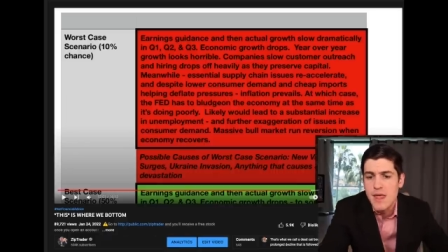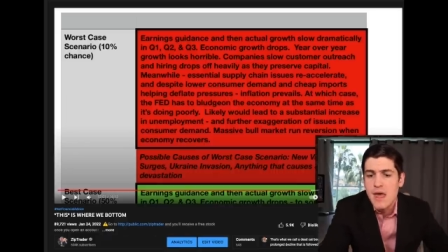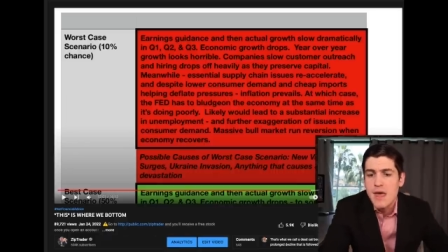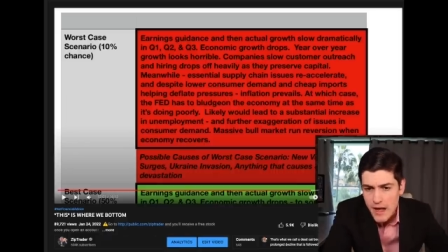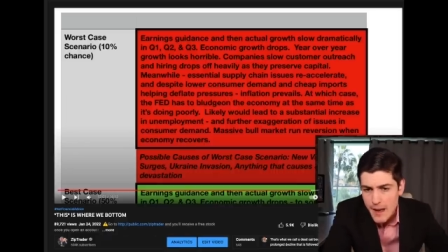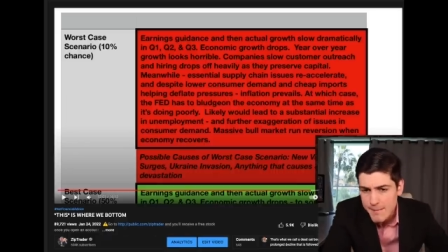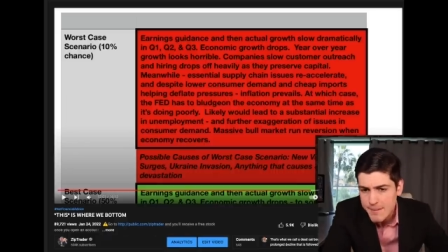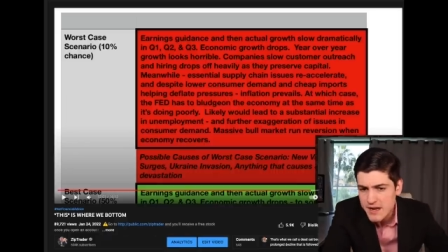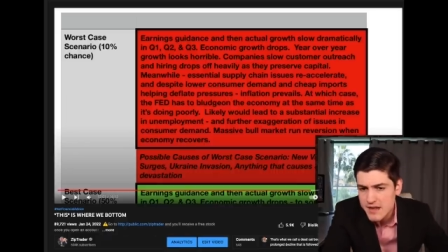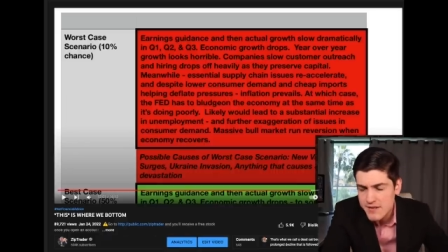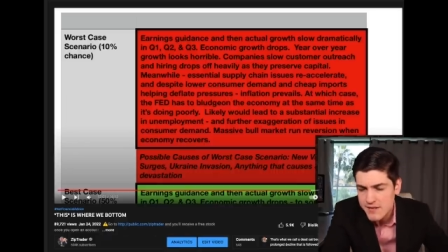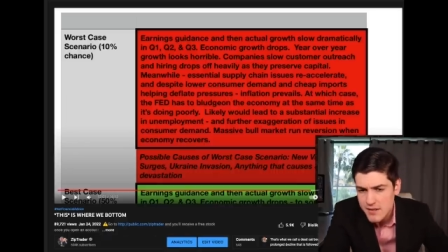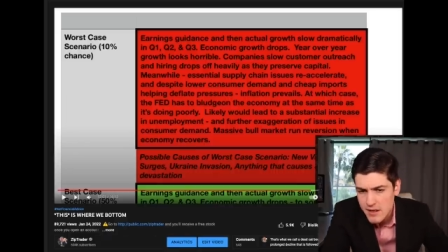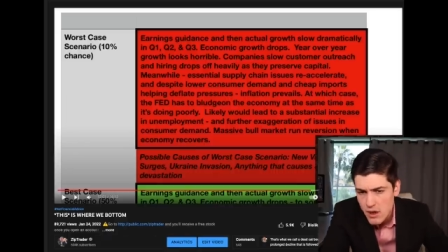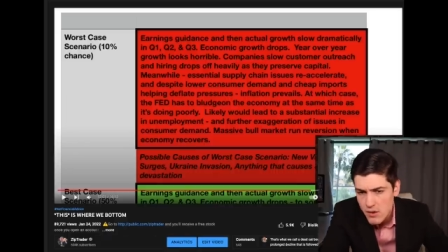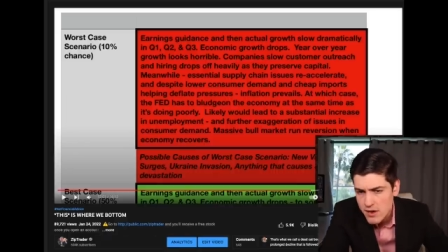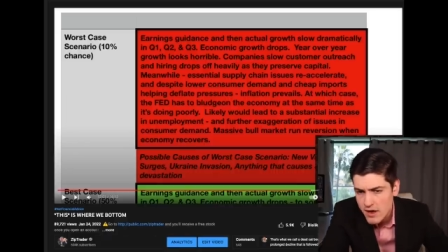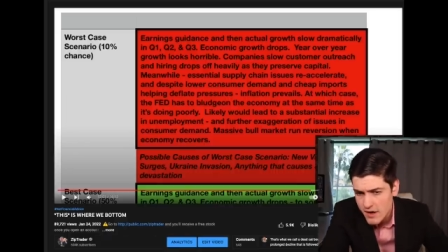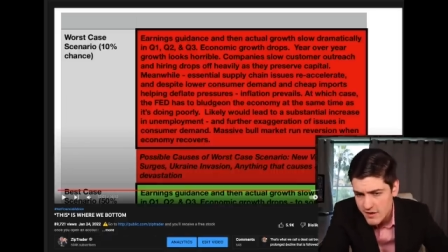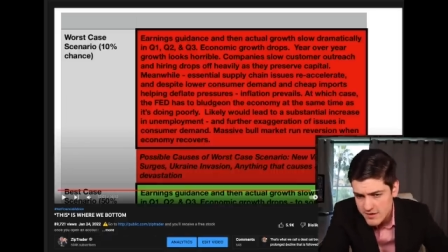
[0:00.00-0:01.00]
Companies
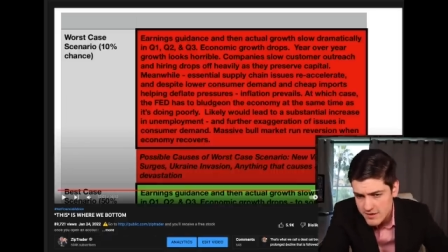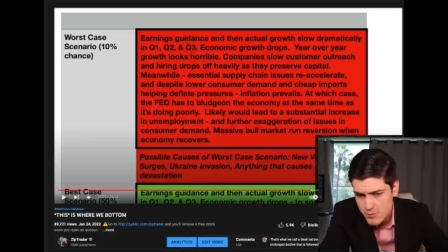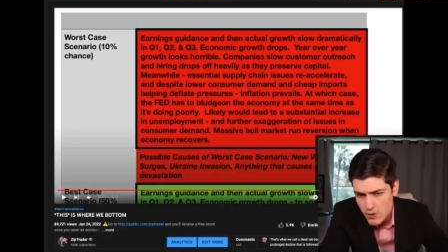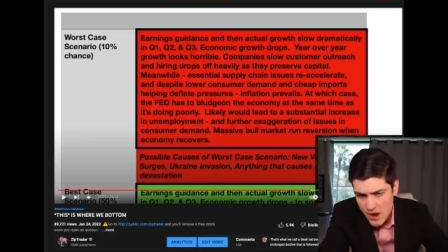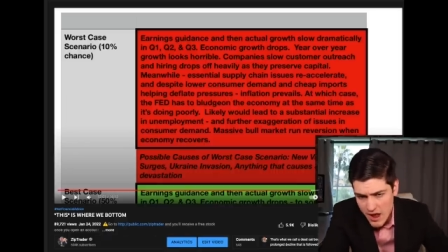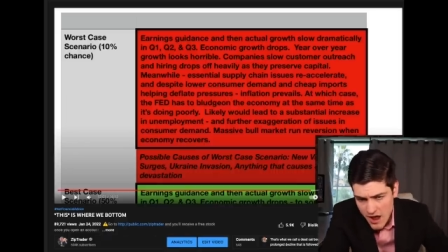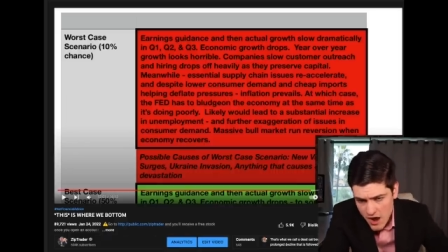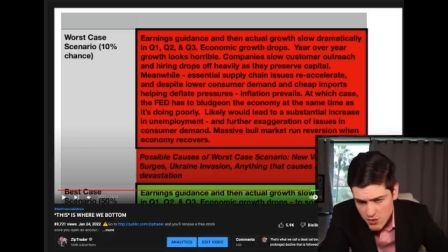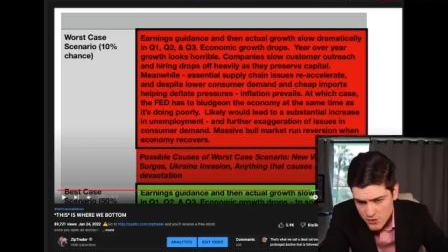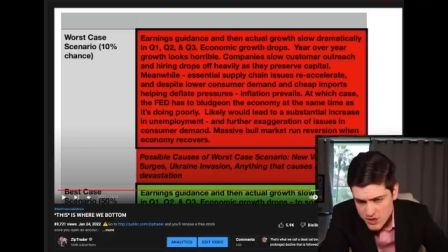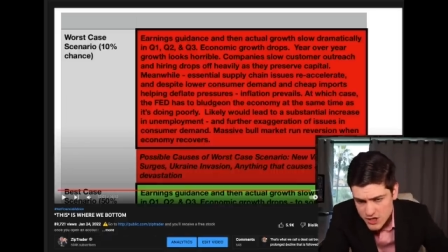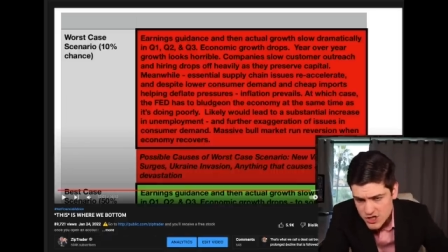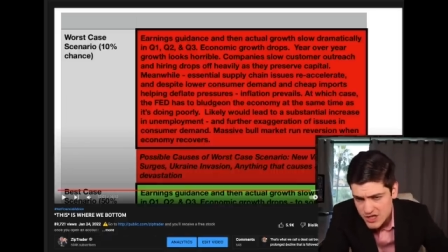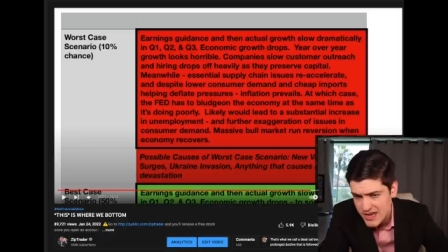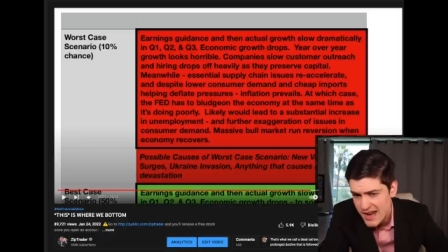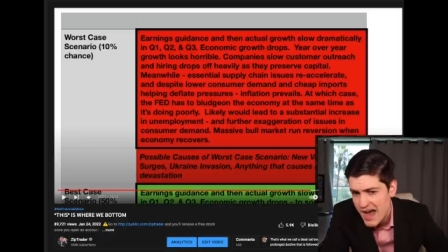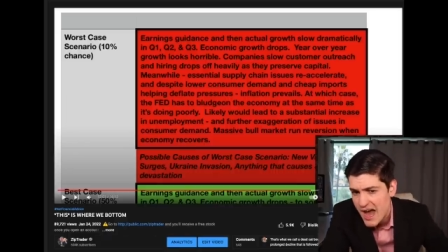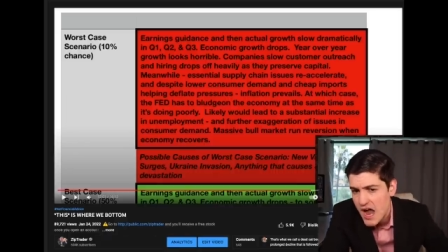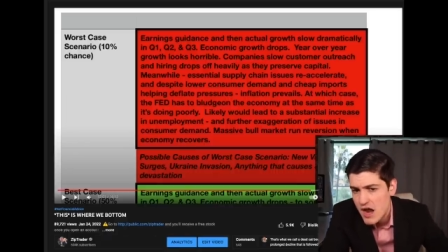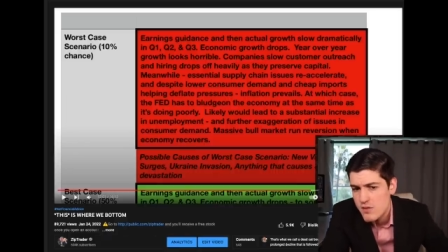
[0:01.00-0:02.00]
slow customer outreach
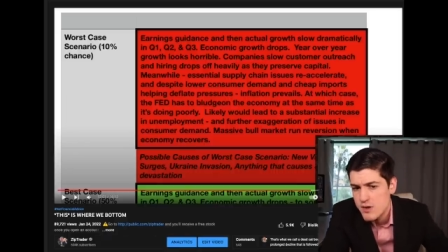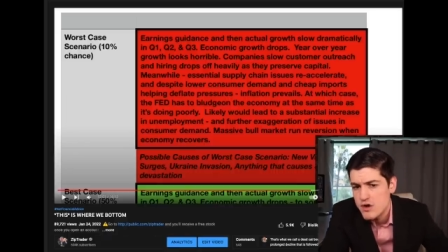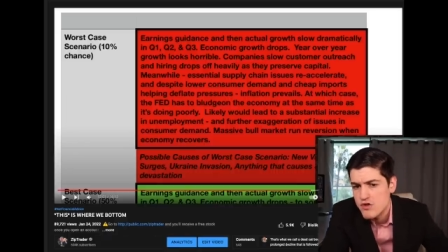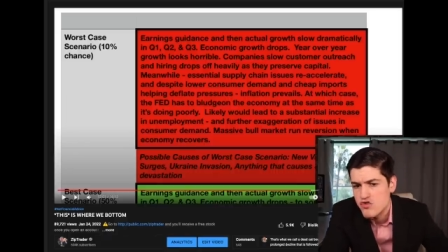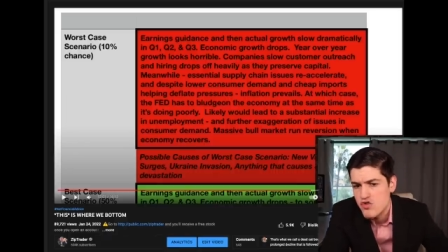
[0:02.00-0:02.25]
and hiring